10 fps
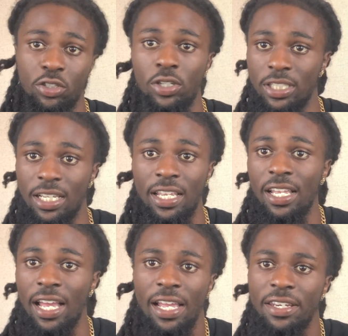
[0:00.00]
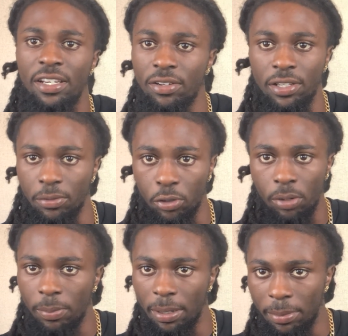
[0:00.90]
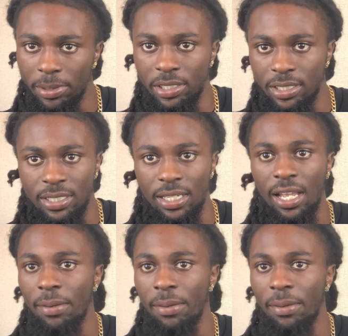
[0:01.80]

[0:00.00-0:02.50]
because I ain't I ain't gonna let them know about my money to the side.